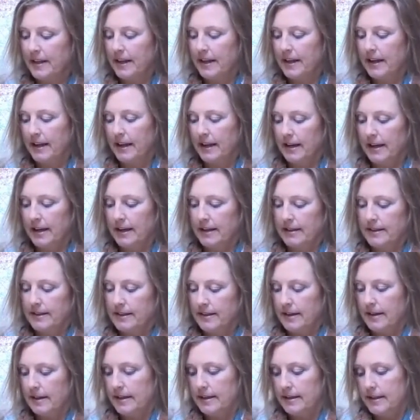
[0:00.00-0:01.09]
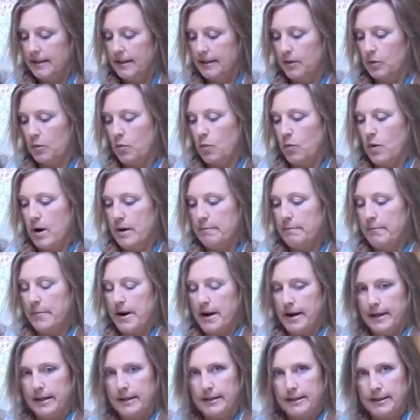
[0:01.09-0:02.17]
And this is 1
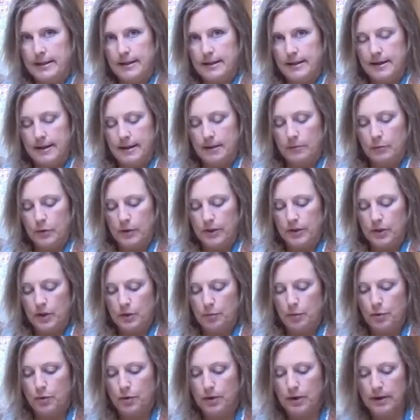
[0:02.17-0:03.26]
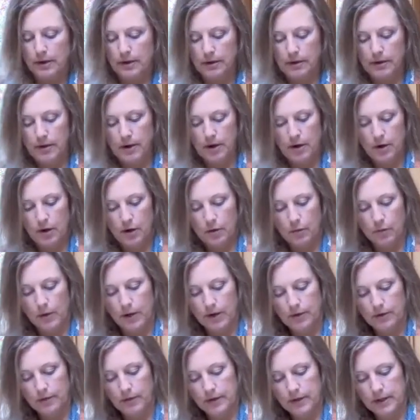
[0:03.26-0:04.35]
pint. I'm going to pour it right
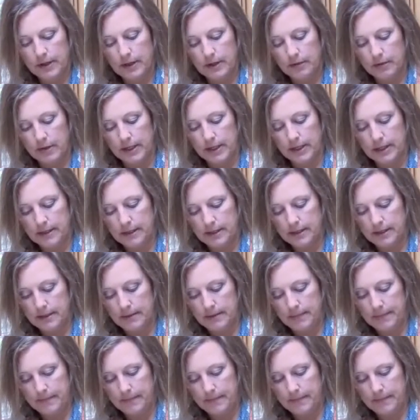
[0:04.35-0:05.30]
over the ingredients